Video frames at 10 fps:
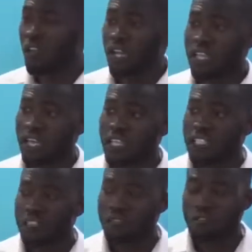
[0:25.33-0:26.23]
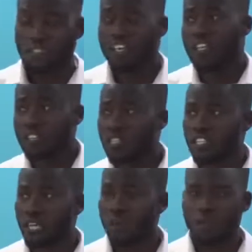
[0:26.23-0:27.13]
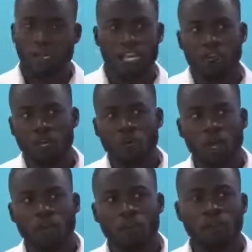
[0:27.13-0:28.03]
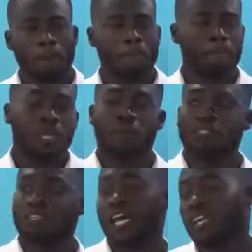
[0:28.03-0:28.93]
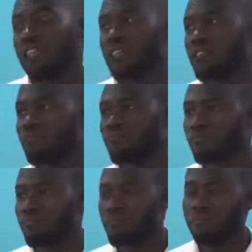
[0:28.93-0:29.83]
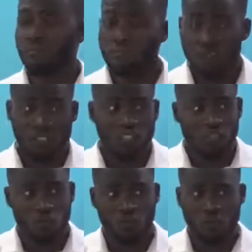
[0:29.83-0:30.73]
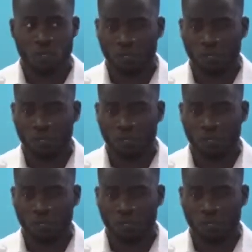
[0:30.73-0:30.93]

education, in the judiciary, and even acquiring permits and IDs. This is wrong